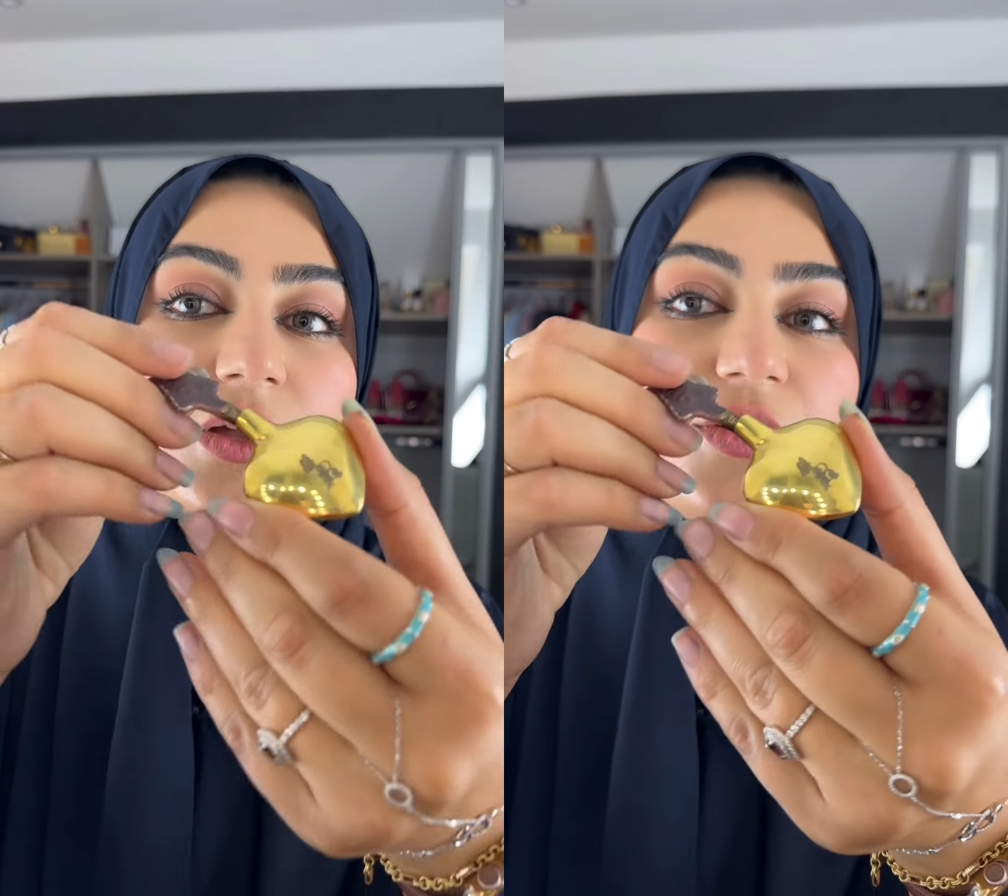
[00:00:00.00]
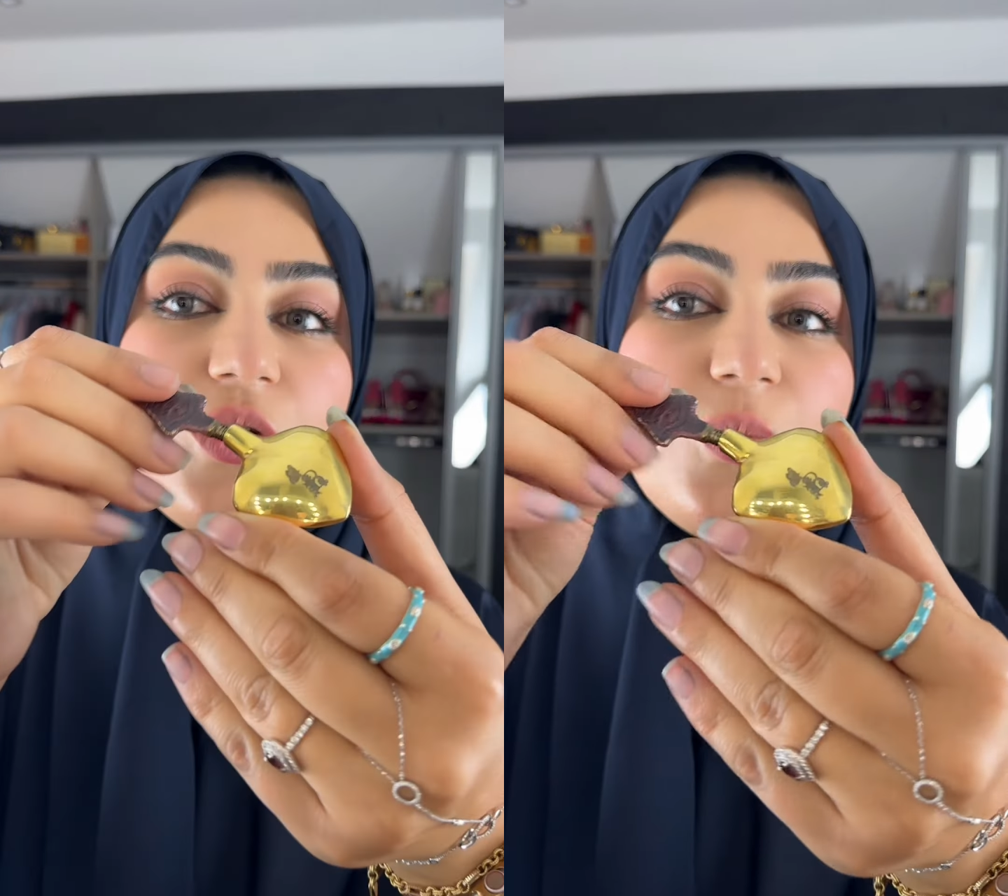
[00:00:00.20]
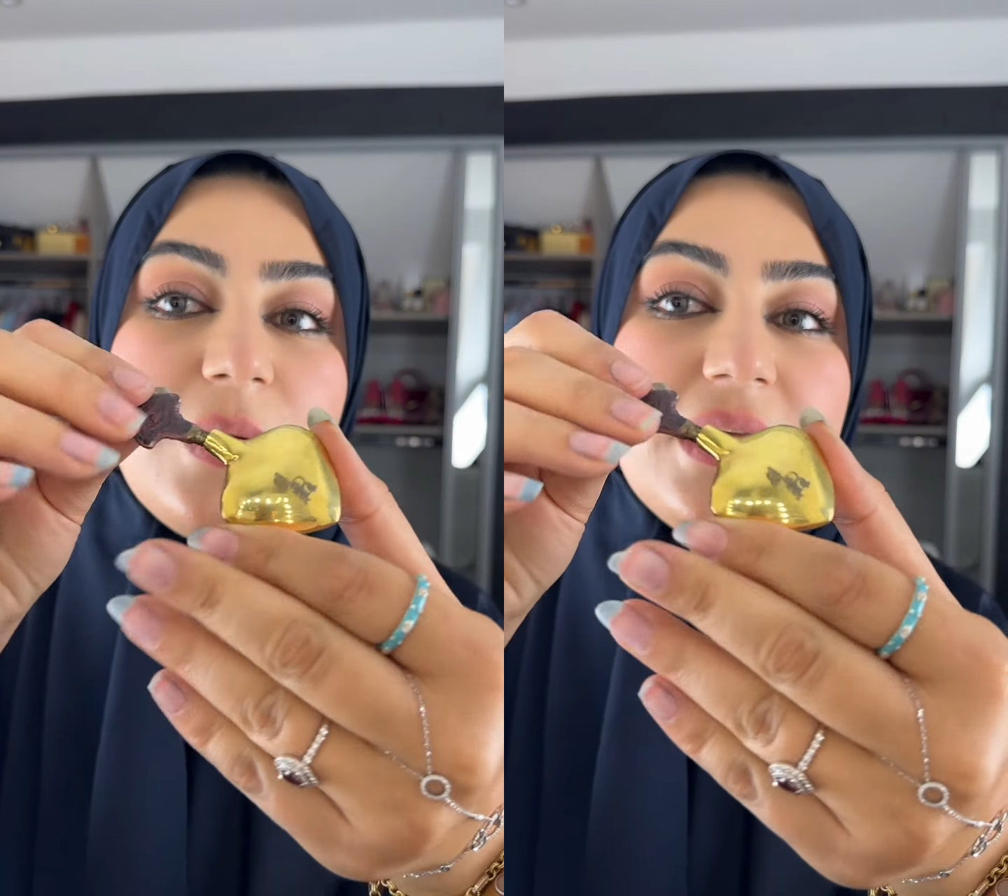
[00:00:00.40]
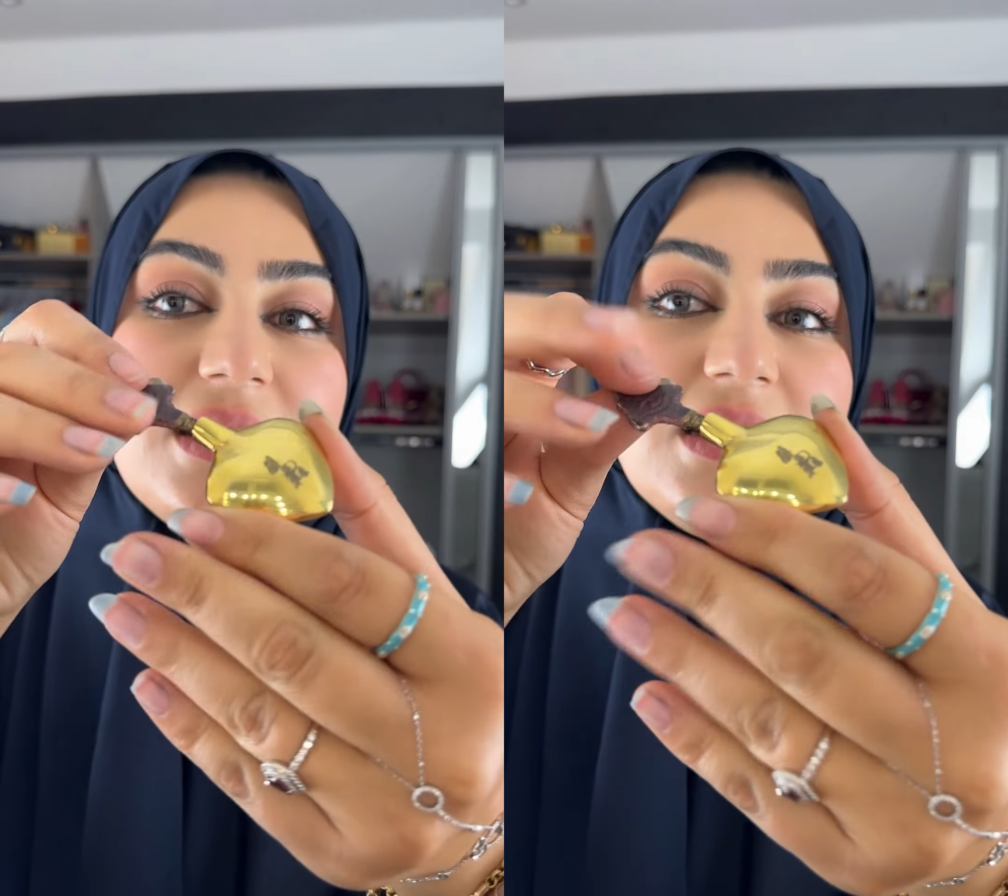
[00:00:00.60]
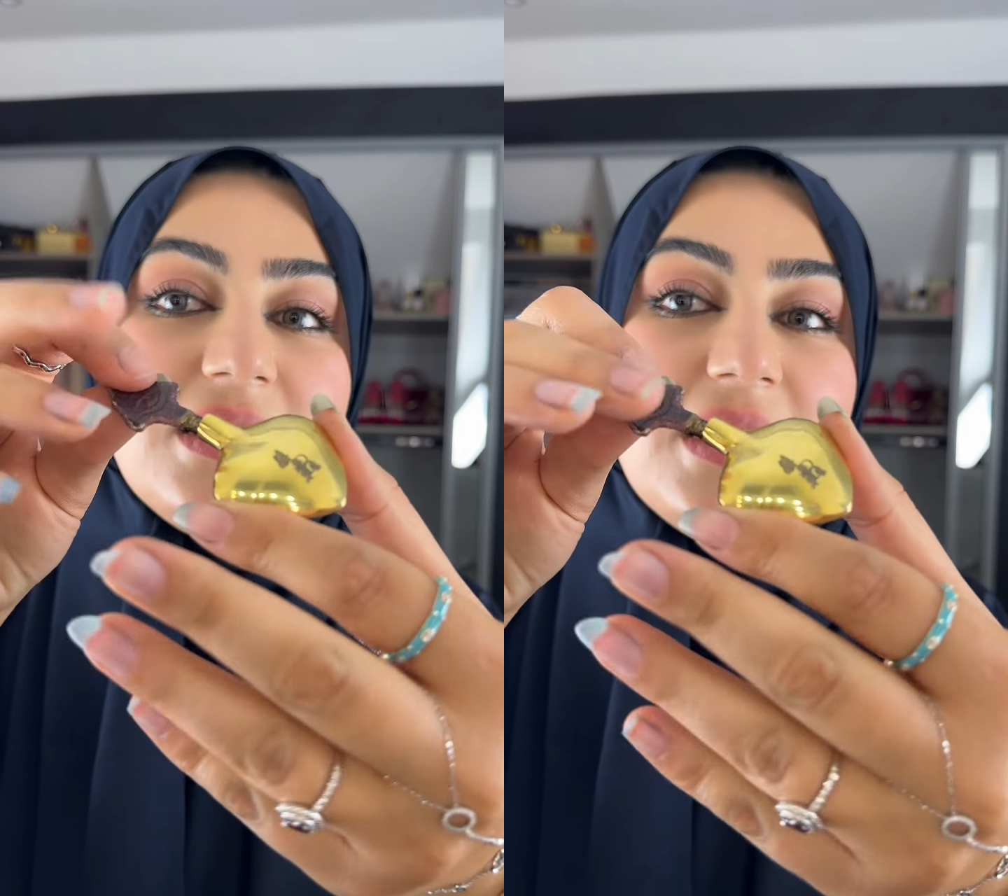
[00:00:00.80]
Don't
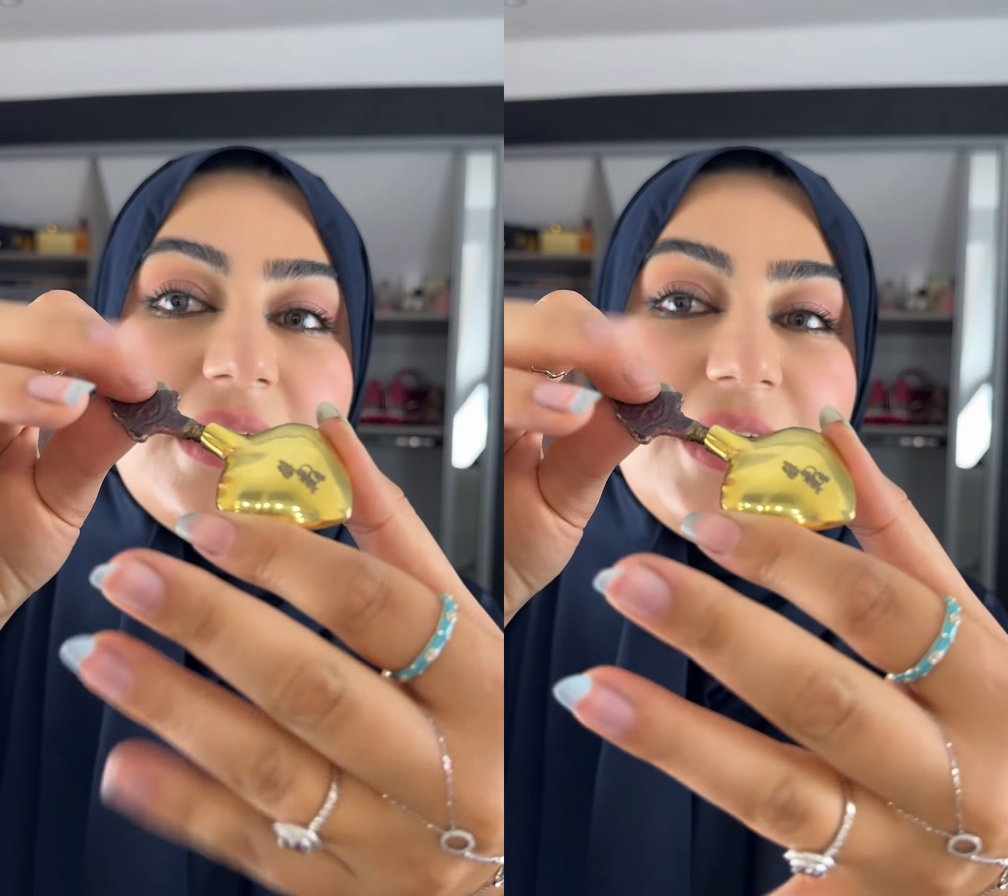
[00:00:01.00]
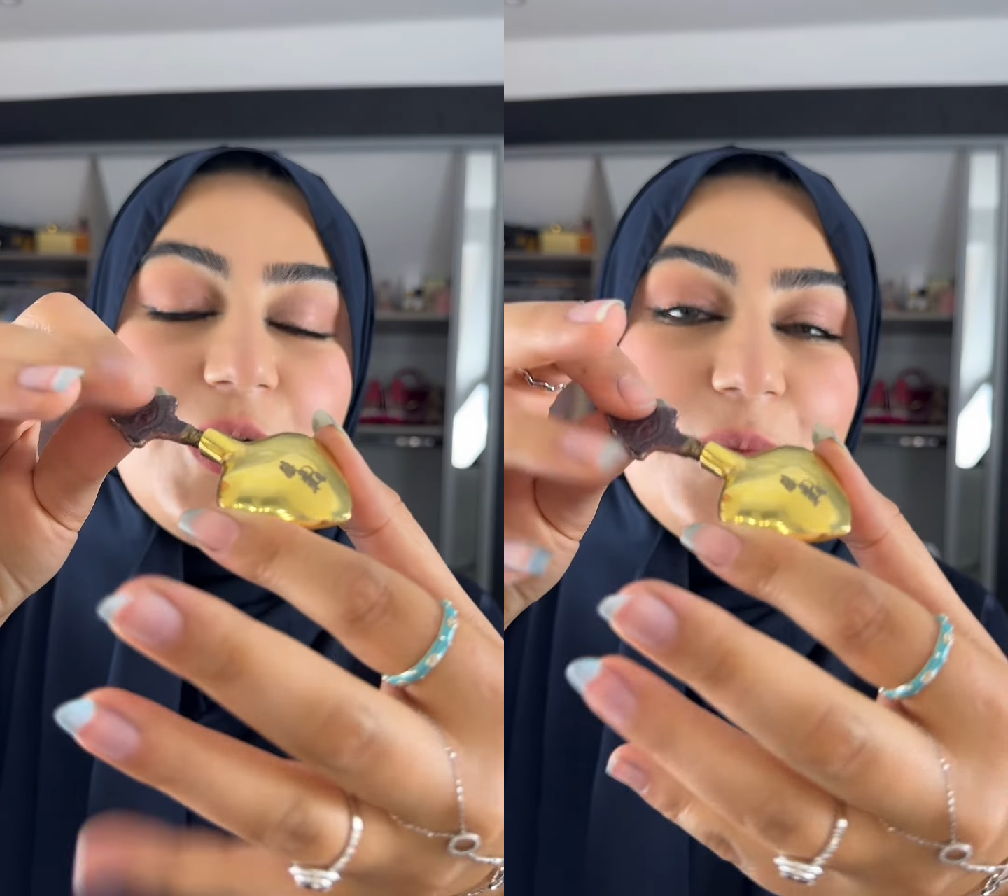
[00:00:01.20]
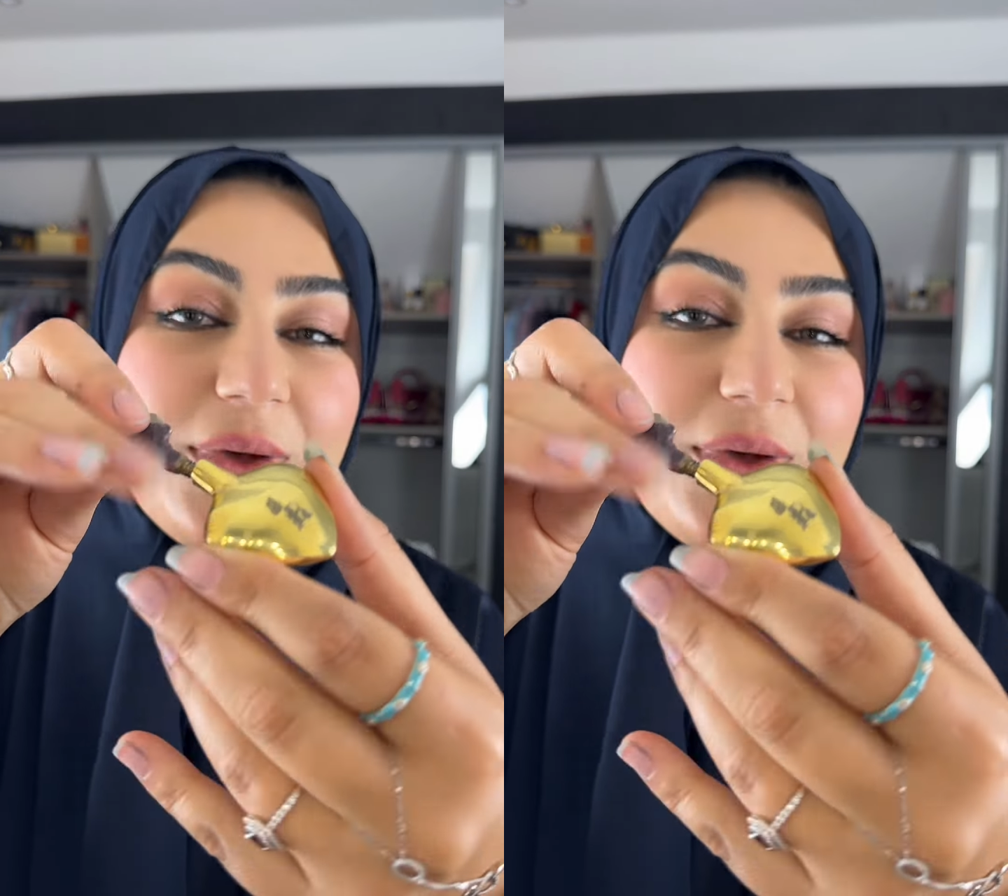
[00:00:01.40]
mind the dye on